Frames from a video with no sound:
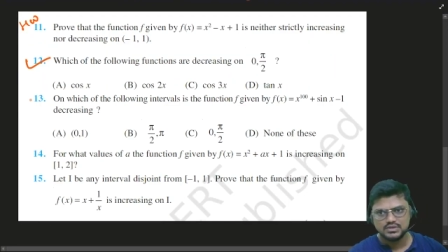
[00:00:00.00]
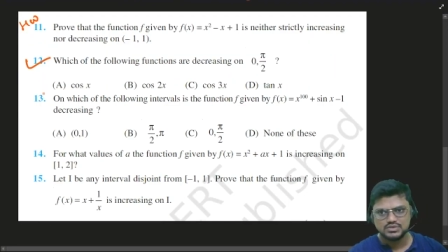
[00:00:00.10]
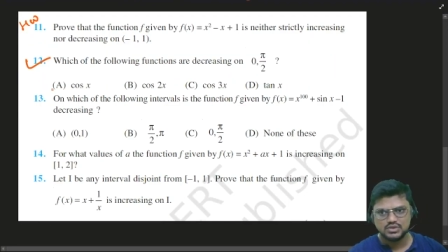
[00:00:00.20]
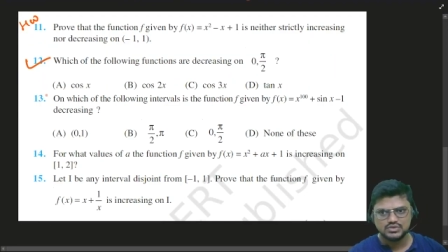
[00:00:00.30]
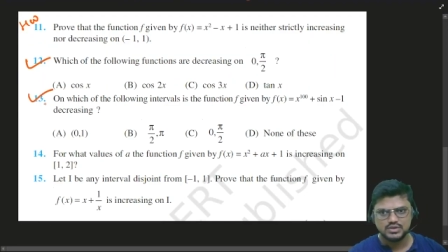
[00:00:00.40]

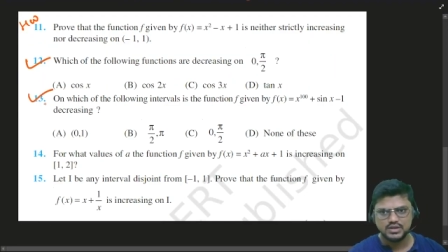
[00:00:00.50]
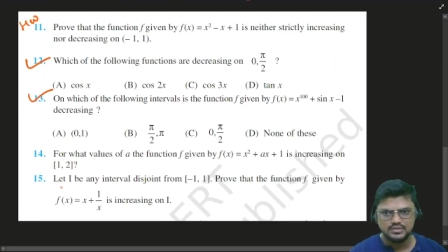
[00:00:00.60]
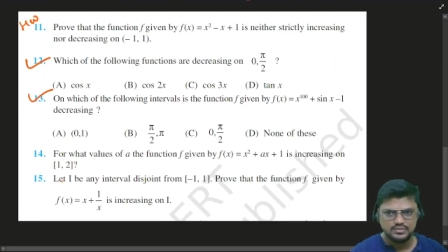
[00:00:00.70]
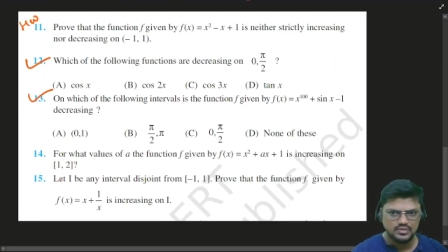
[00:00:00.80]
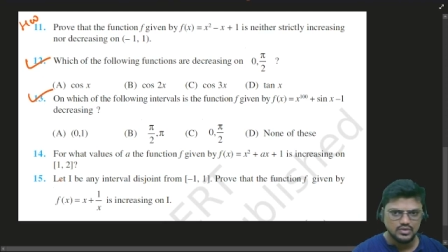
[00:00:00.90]
It's also
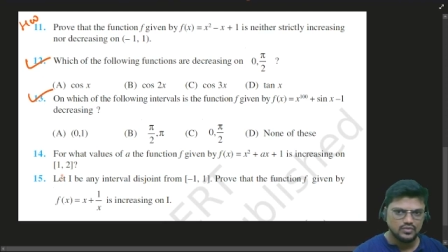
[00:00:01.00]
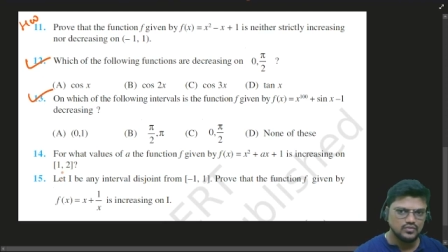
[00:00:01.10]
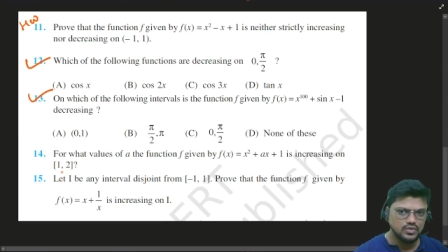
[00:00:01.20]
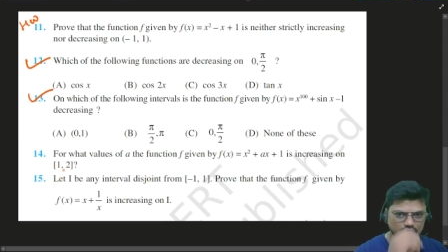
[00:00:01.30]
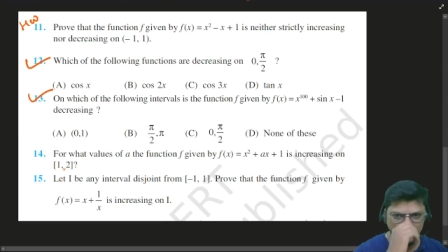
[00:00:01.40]
done.
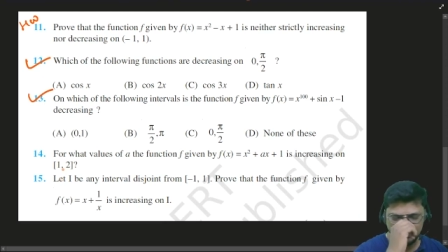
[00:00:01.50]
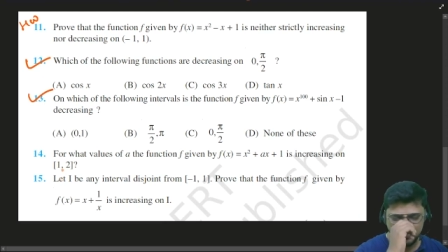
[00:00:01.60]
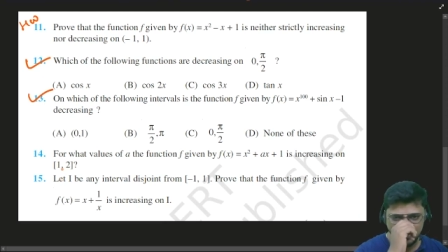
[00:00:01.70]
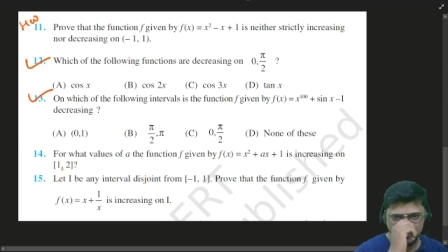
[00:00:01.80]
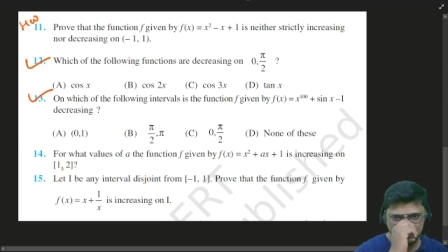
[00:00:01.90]
For what
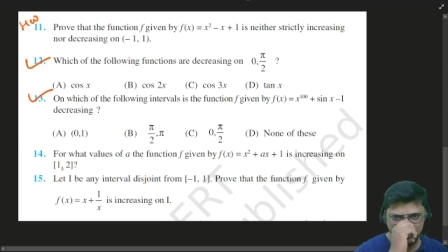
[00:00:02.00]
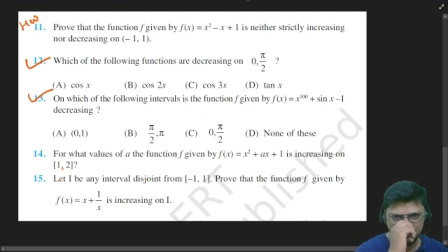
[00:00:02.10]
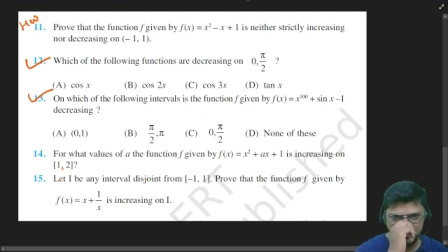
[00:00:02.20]
values of